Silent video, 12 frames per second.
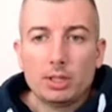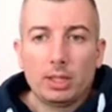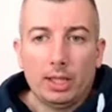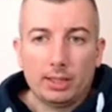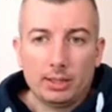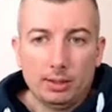
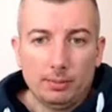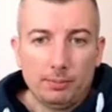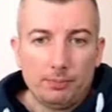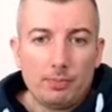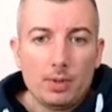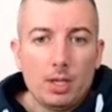lesson:
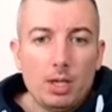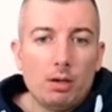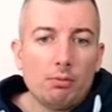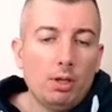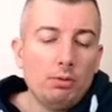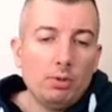
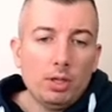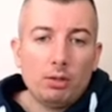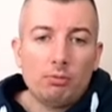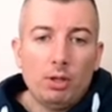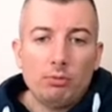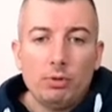when
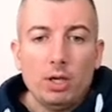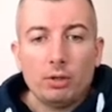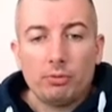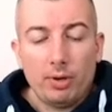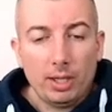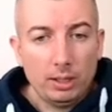we are
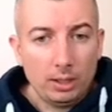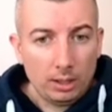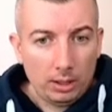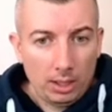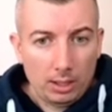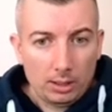fighting
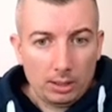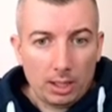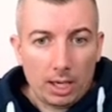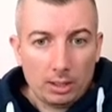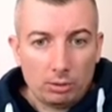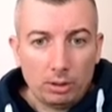against
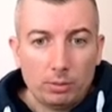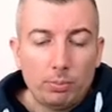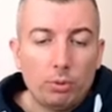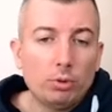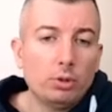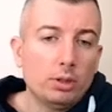isolated
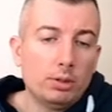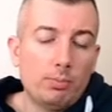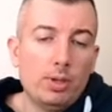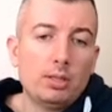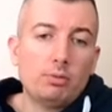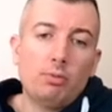pawn, the
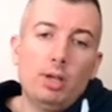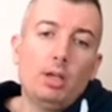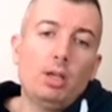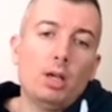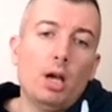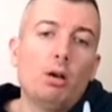best
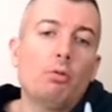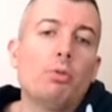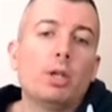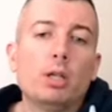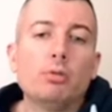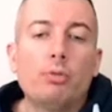way how
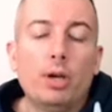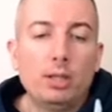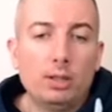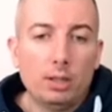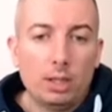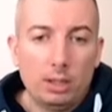we can
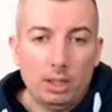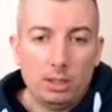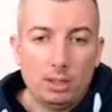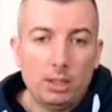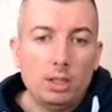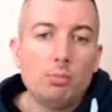fight
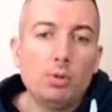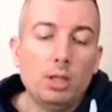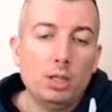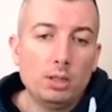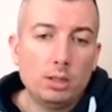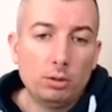against him
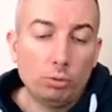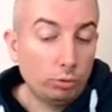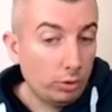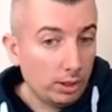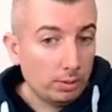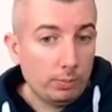is to
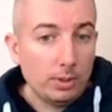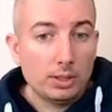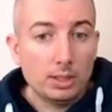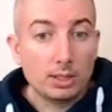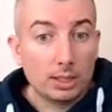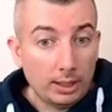trade the
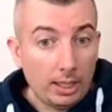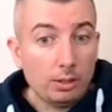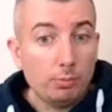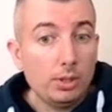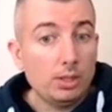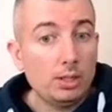pieces,
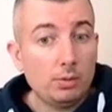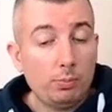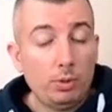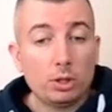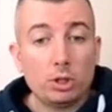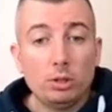light pieces
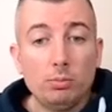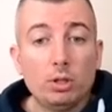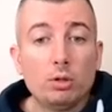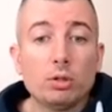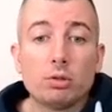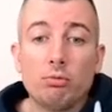especially,
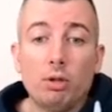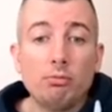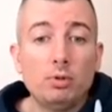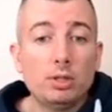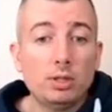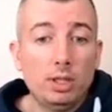because when
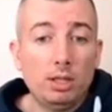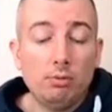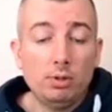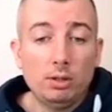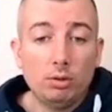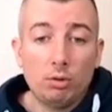we stay
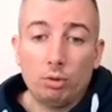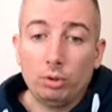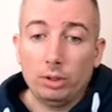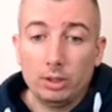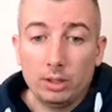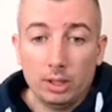with
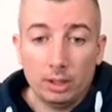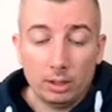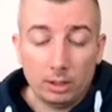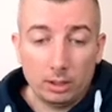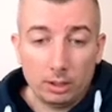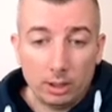only
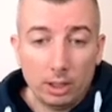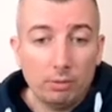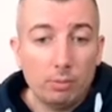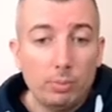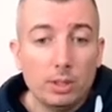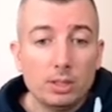
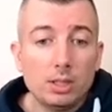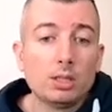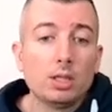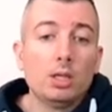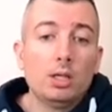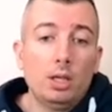heavy
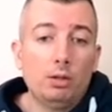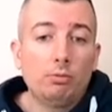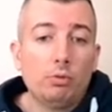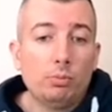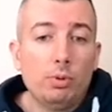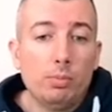pieces, it
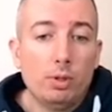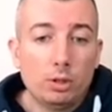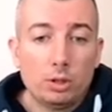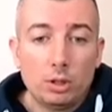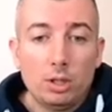would be much